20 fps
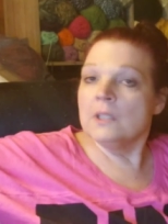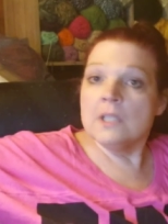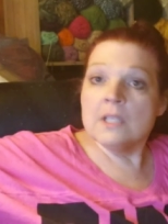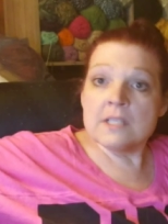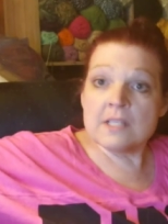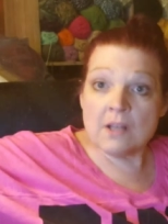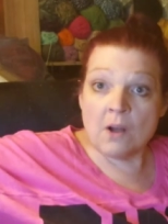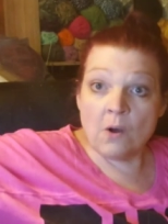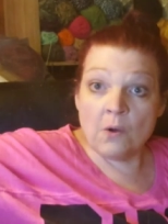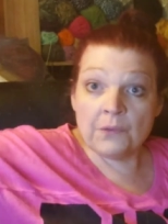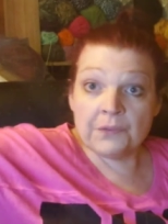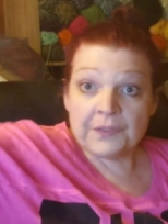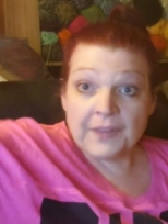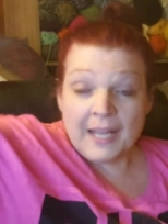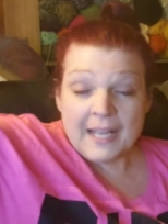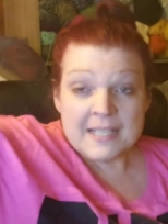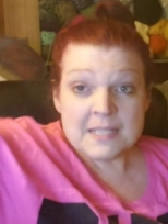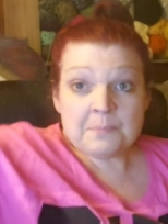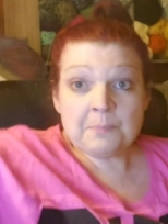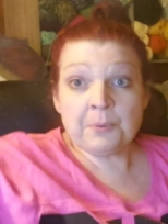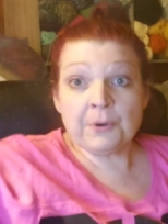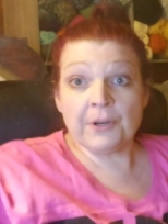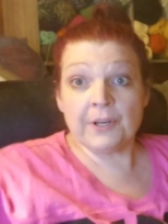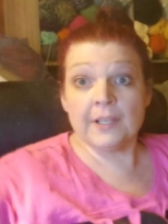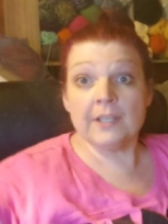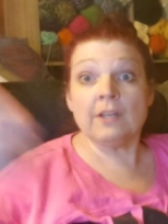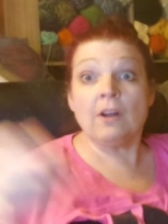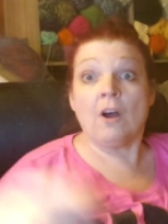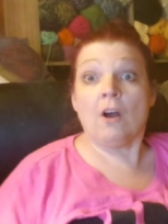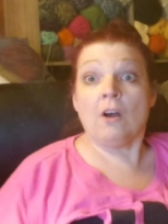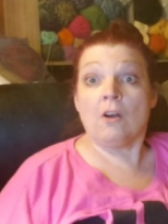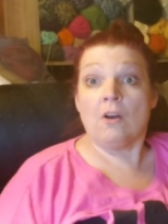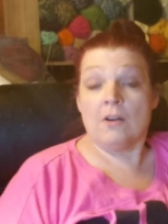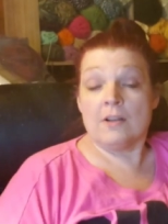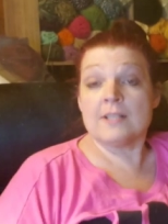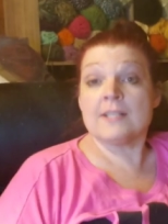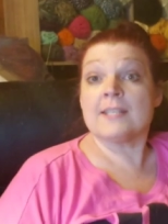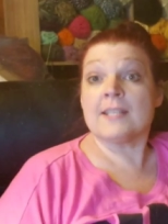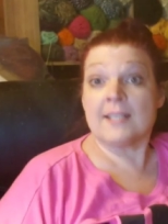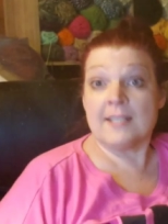So that's pretty
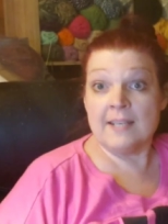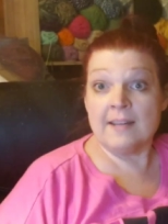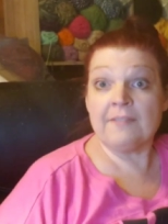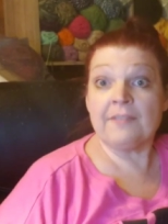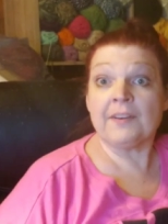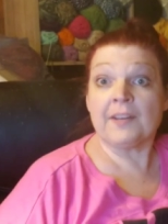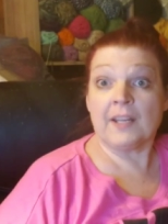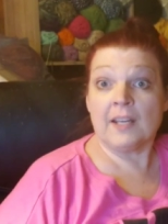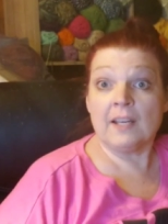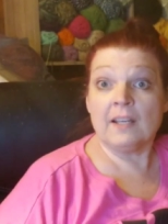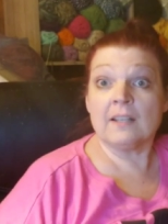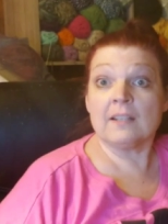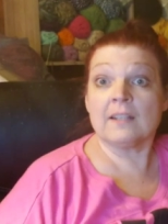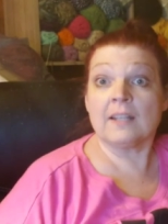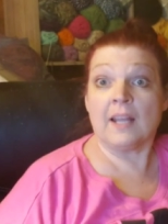doggone significant